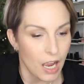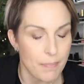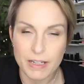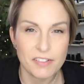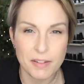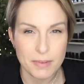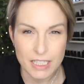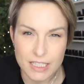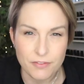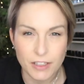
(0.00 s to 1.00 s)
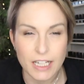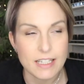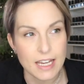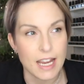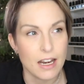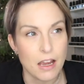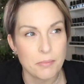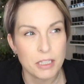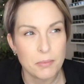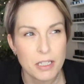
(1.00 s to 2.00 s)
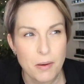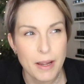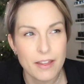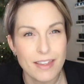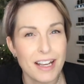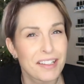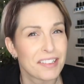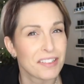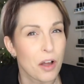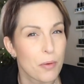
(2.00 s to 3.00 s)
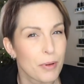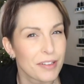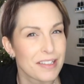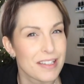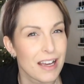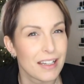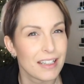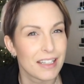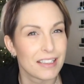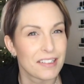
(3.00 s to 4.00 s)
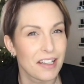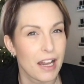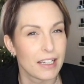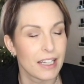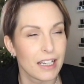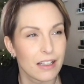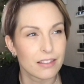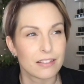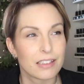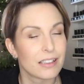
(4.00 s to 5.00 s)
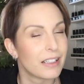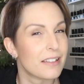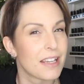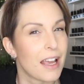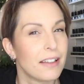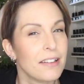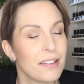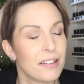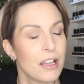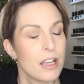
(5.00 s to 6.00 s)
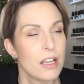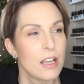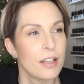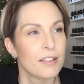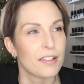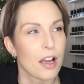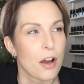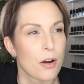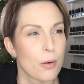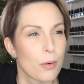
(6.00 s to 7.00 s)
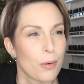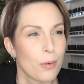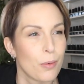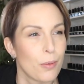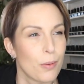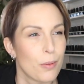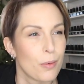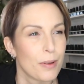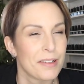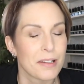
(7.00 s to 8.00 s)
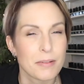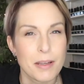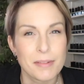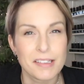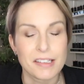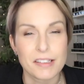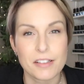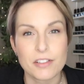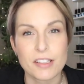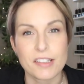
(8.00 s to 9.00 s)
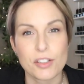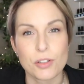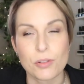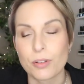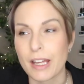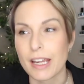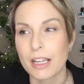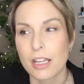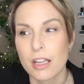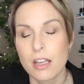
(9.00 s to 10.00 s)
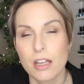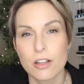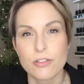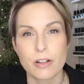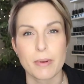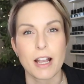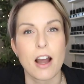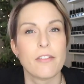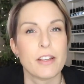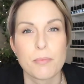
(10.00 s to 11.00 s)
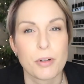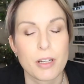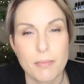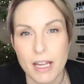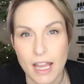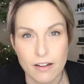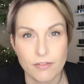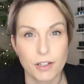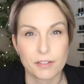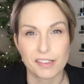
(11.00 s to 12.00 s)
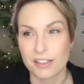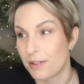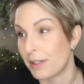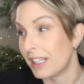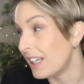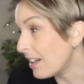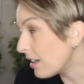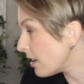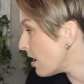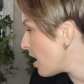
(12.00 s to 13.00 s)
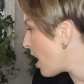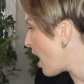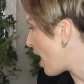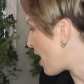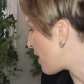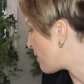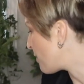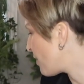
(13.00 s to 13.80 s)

a bit of something different, and I'm gonna work away on that because it's almost done and it's kind of getting a little intense. So sometimes it's easier just to like drink my coffee and put in my headphones and do it here. Um,